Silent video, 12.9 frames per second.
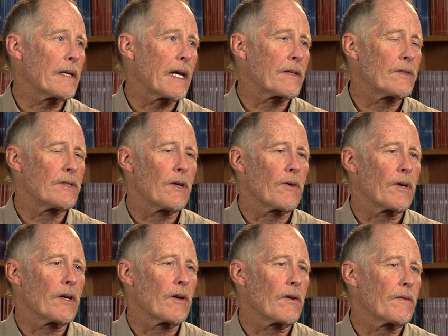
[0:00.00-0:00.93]

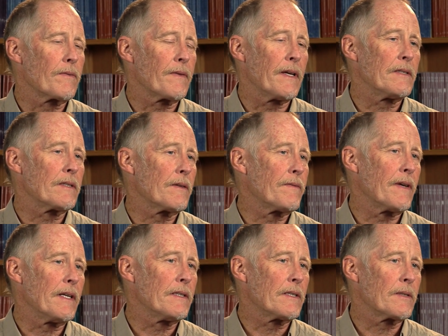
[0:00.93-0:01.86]
exterior
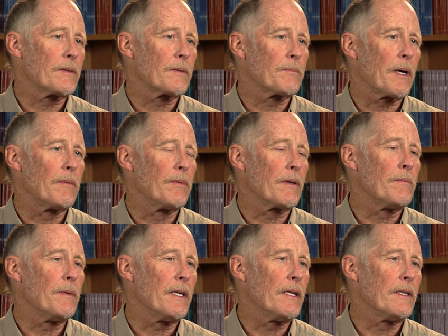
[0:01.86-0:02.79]
face-to-face public
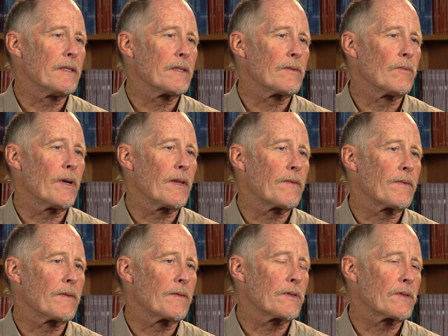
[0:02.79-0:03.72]
meetings with
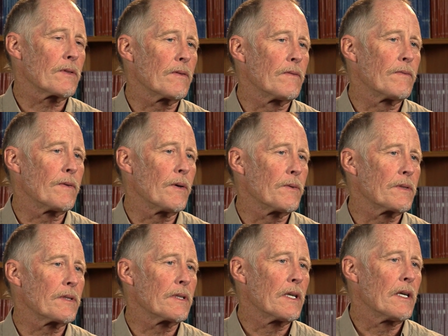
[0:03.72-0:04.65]
certain
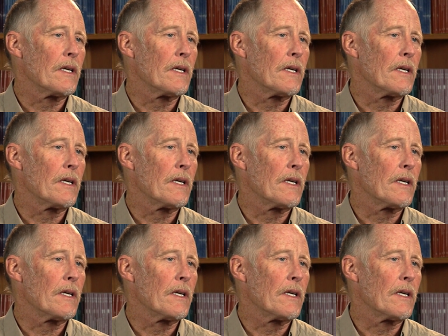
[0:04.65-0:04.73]
folks